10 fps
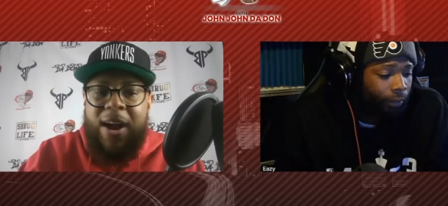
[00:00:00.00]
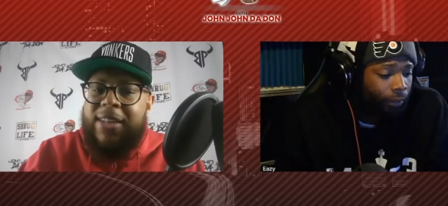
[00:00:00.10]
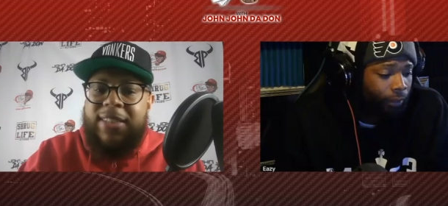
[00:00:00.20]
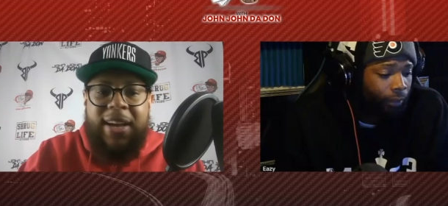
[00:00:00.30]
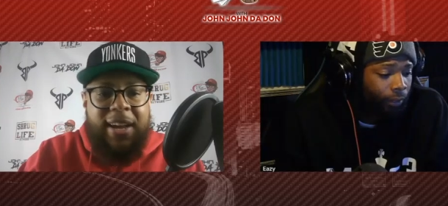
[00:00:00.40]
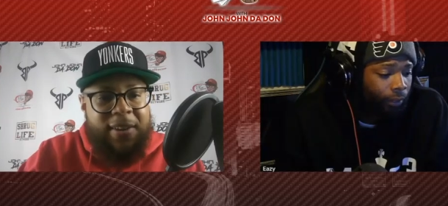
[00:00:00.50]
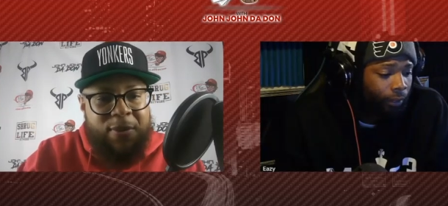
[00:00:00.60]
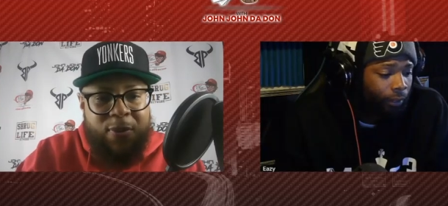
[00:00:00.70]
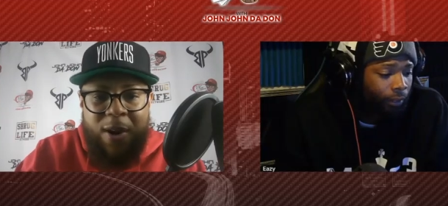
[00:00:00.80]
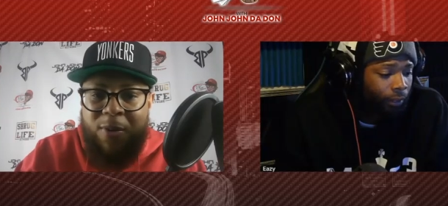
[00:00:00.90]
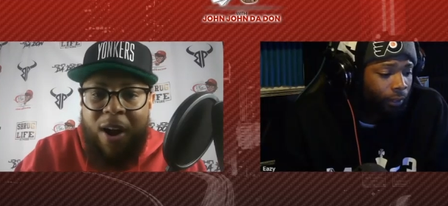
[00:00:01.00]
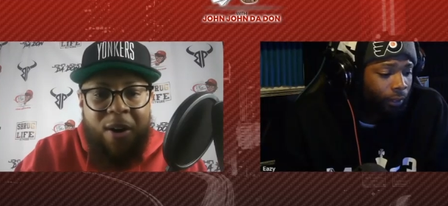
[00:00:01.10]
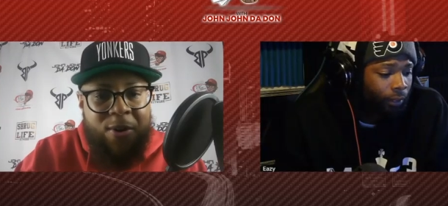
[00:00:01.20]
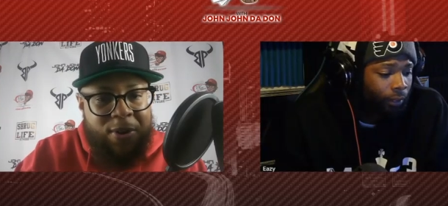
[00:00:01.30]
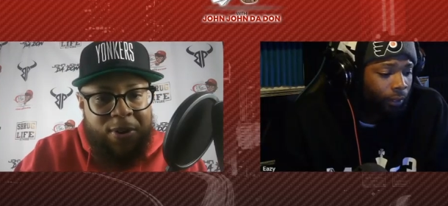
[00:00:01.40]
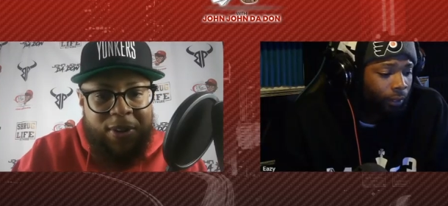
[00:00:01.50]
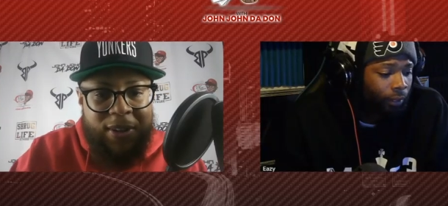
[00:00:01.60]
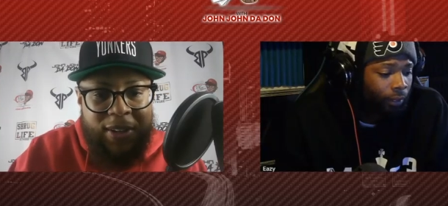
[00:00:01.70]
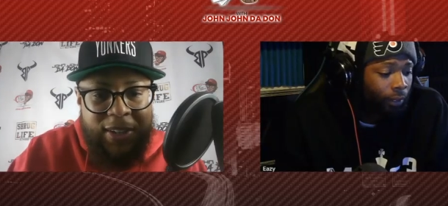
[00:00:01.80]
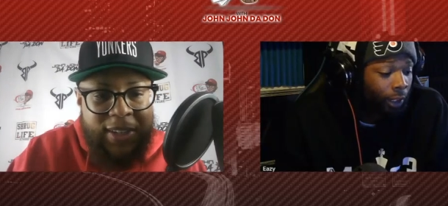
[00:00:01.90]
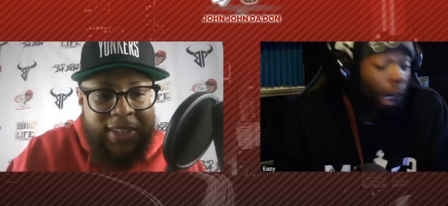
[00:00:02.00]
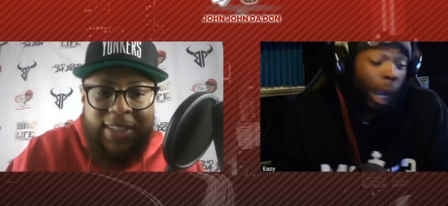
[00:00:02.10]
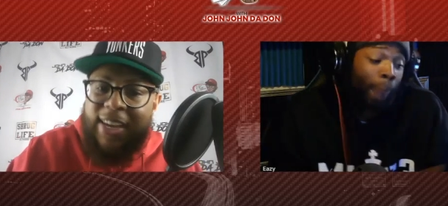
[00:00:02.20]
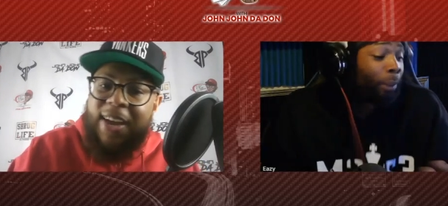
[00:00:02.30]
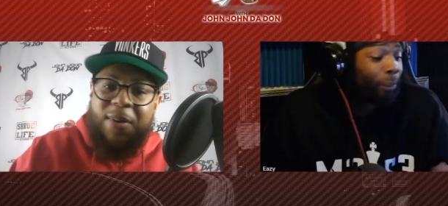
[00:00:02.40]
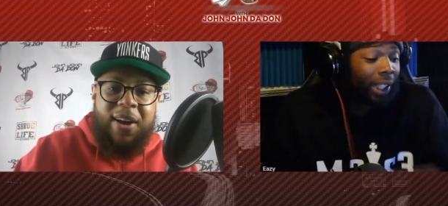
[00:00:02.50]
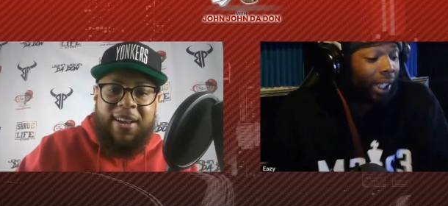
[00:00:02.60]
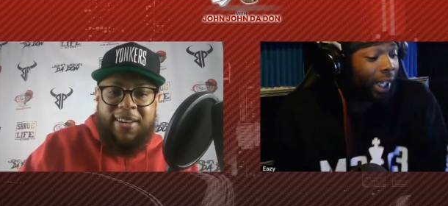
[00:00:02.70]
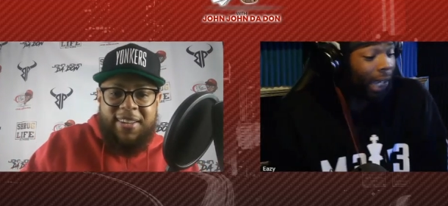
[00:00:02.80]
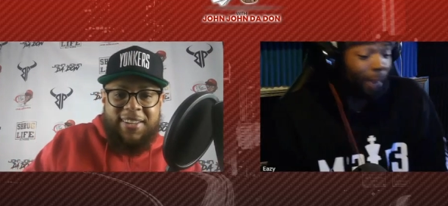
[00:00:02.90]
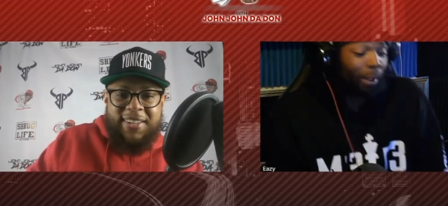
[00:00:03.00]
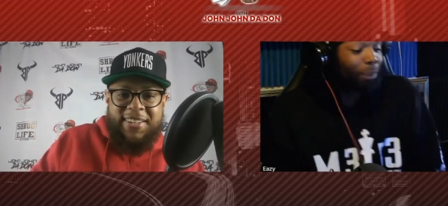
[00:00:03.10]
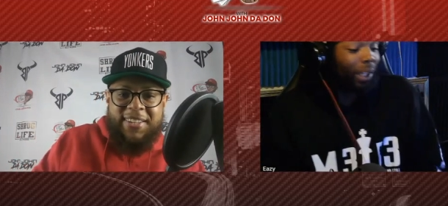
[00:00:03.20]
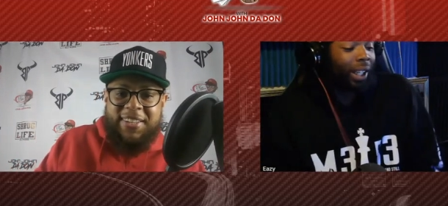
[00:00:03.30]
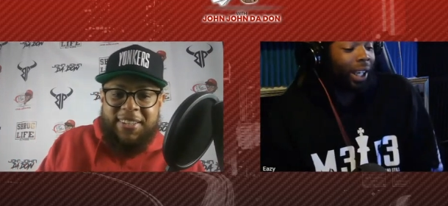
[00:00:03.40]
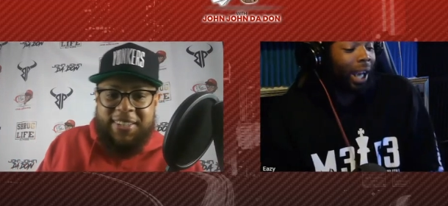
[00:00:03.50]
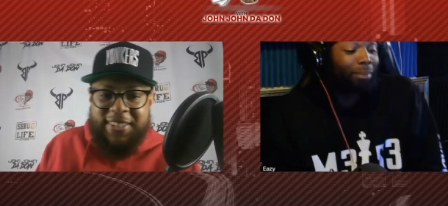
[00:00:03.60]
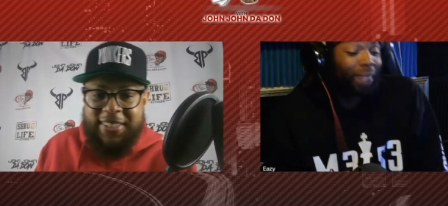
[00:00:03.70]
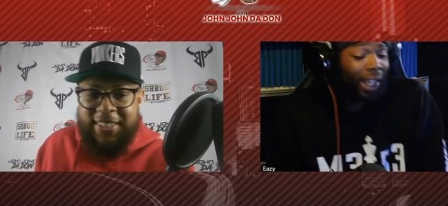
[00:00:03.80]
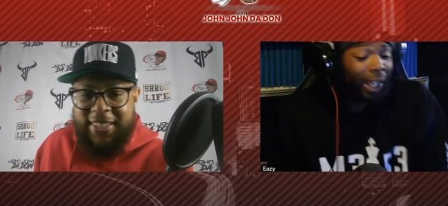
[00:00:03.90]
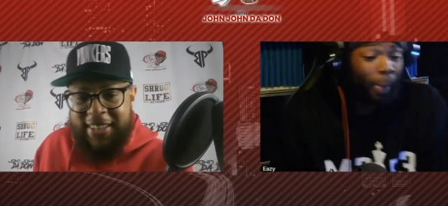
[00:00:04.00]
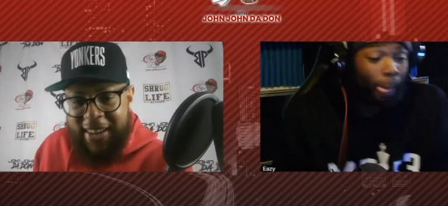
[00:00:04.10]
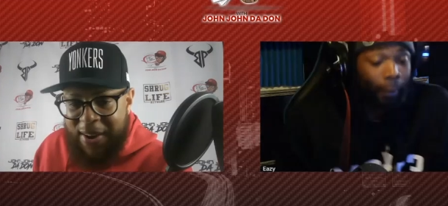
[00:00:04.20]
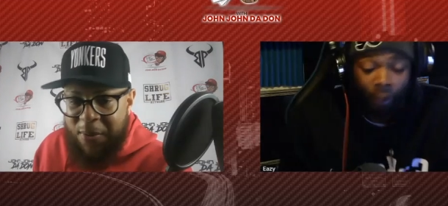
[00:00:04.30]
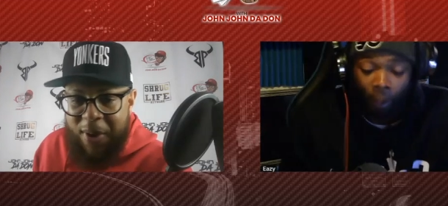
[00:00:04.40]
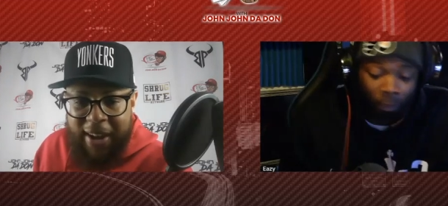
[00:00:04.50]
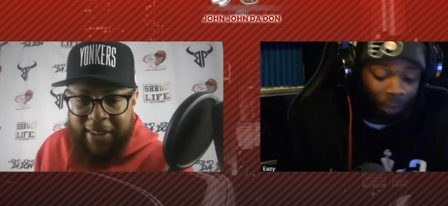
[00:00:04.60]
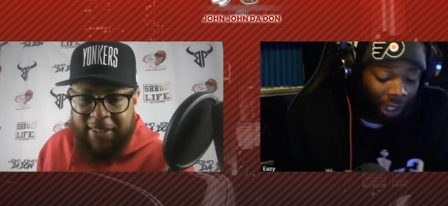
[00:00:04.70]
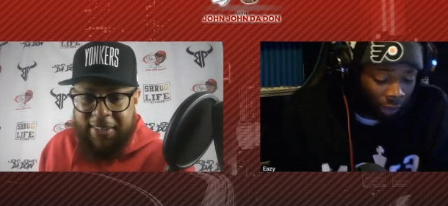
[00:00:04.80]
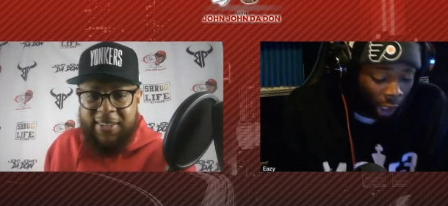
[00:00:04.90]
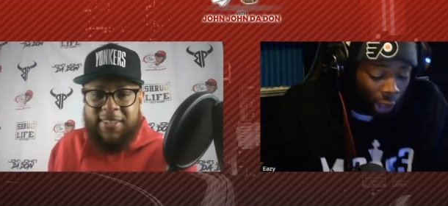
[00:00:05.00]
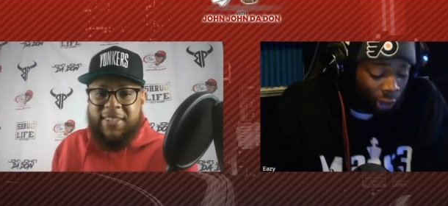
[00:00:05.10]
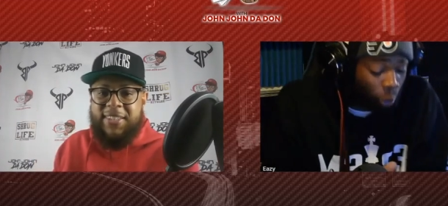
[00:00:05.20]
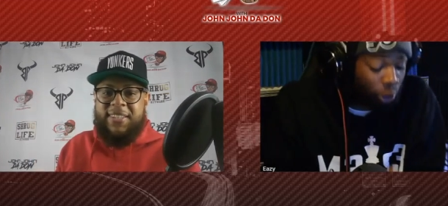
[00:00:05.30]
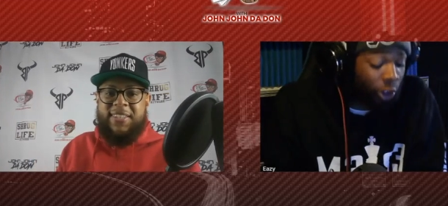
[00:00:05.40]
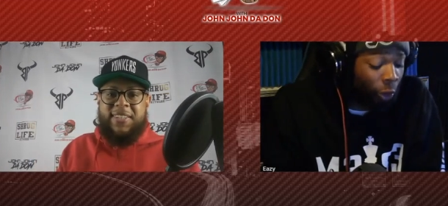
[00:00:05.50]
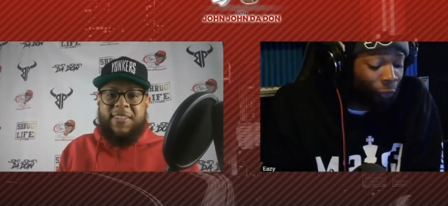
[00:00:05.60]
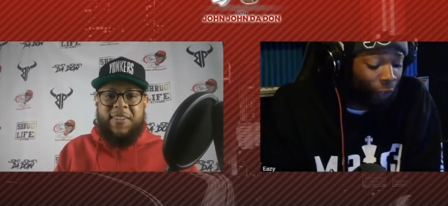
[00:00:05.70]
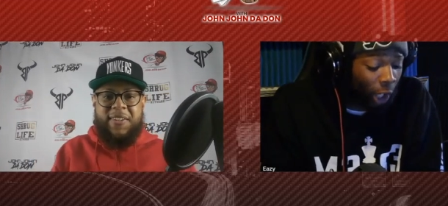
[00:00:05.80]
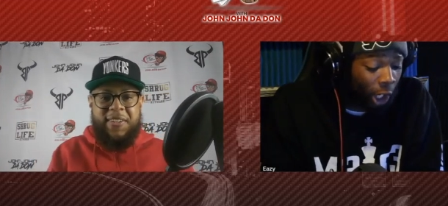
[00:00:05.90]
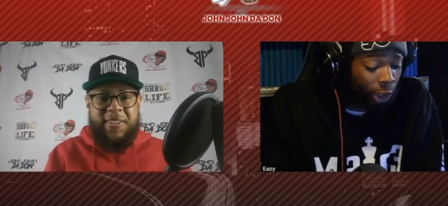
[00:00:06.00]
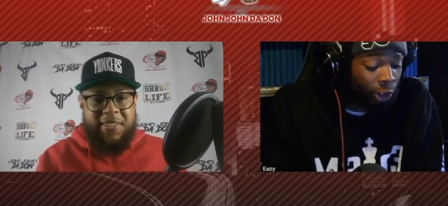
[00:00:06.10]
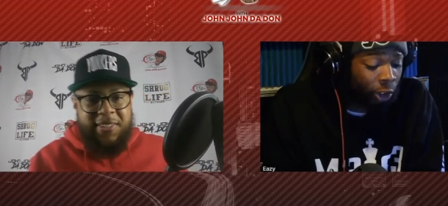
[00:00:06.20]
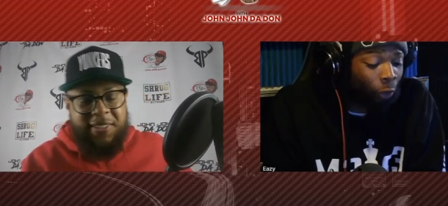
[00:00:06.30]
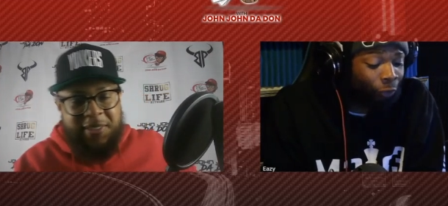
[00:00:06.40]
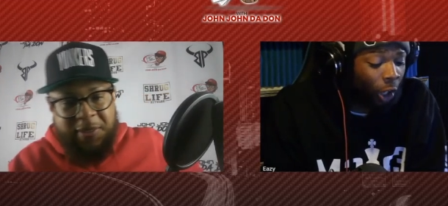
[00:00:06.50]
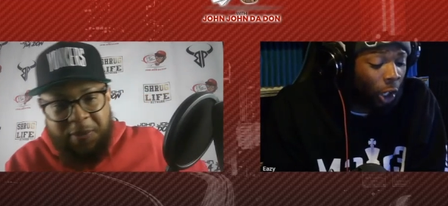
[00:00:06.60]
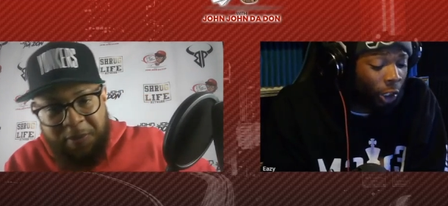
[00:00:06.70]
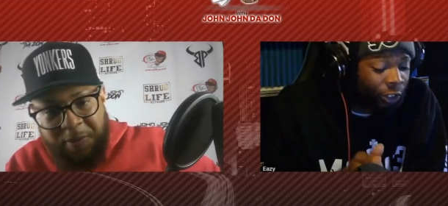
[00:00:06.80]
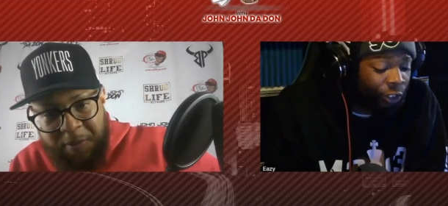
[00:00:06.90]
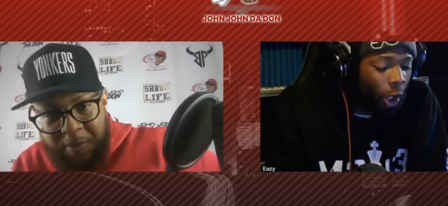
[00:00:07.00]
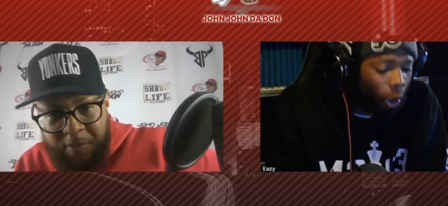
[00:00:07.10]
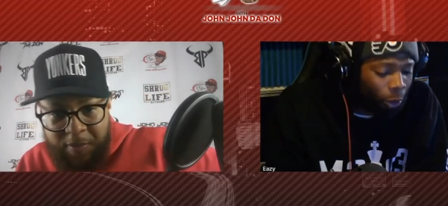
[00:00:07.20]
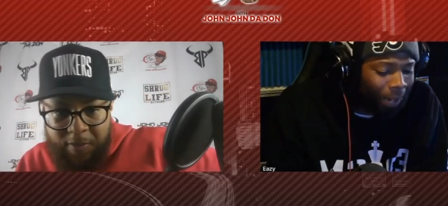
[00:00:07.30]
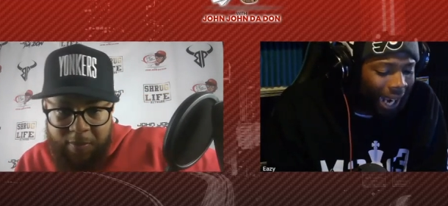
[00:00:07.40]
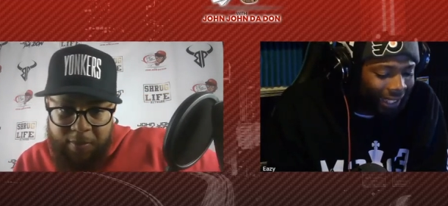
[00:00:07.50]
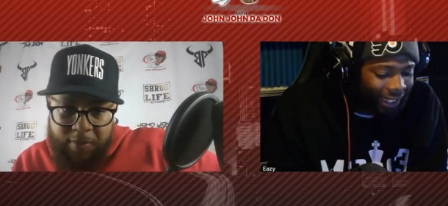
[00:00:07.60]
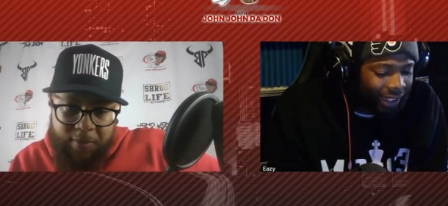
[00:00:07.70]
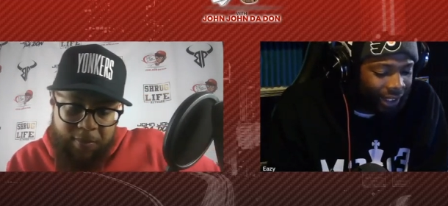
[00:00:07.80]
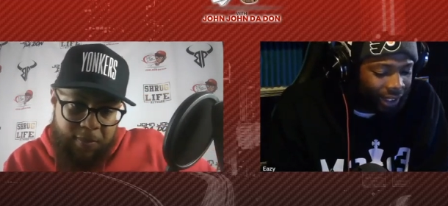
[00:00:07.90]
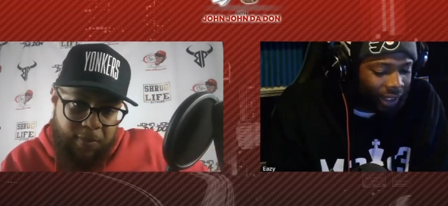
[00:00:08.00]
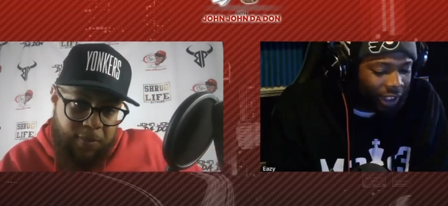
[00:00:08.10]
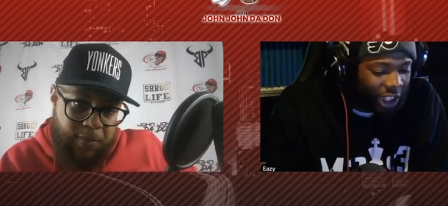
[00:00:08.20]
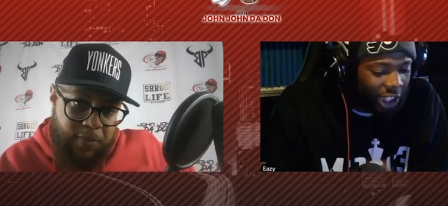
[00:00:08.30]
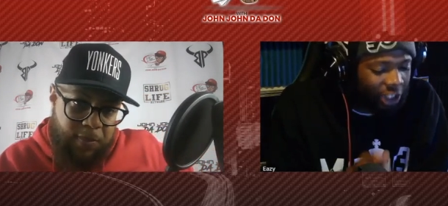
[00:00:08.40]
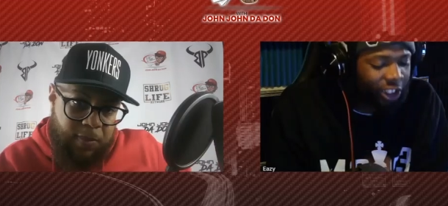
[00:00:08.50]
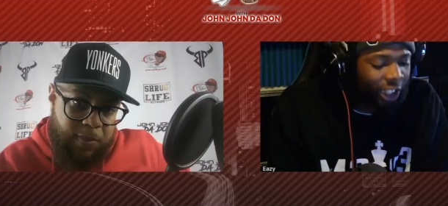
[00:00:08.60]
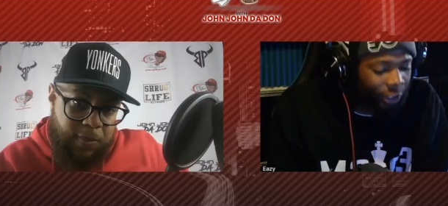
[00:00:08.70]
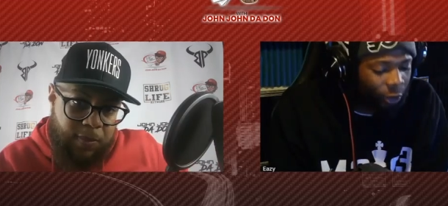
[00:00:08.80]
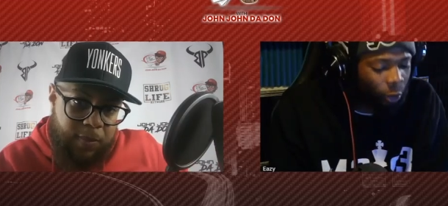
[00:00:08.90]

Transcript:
Speaker 1: there, front row. Can't I'm wait. I'm gonna
Speaker 2: be there. I'm there. Can't wait. But, all right, so so far, so far, nobody continue